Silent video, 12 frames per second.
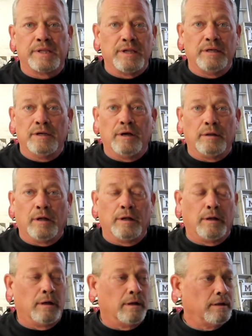you
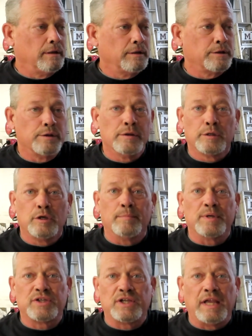know, your
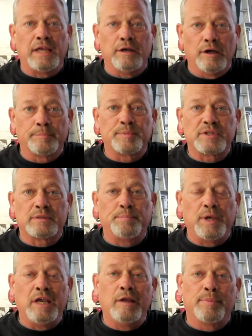machine up to
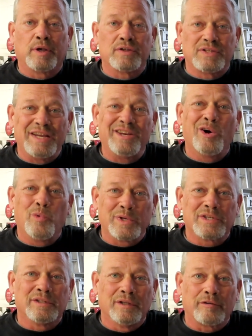speed, because they know
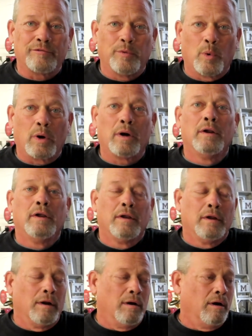what to look for.
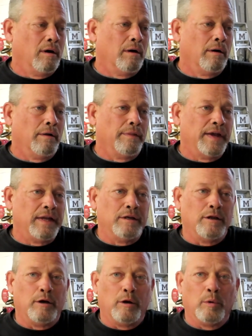They
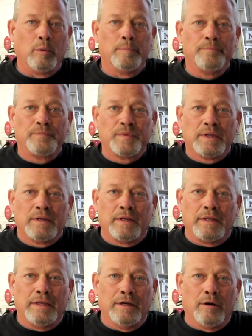know,
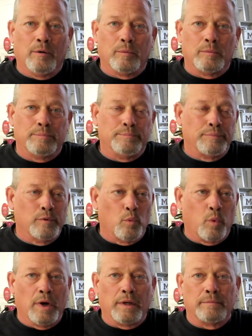you know,
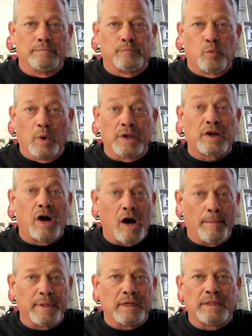what
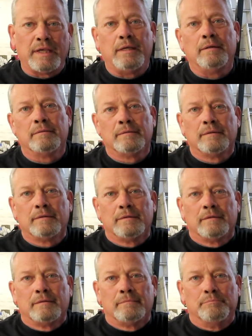commonly
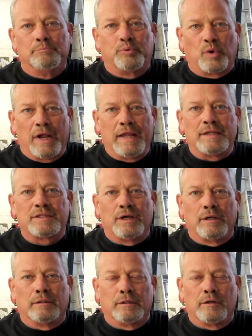breaks
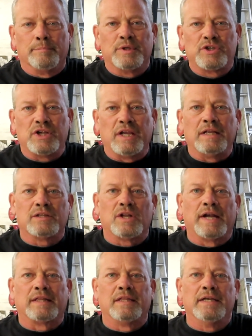on little machines
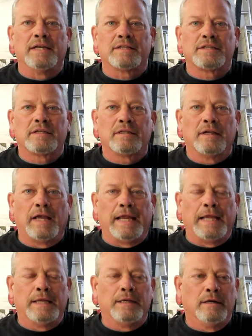like this.
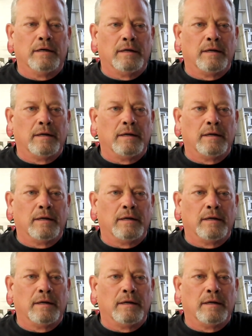And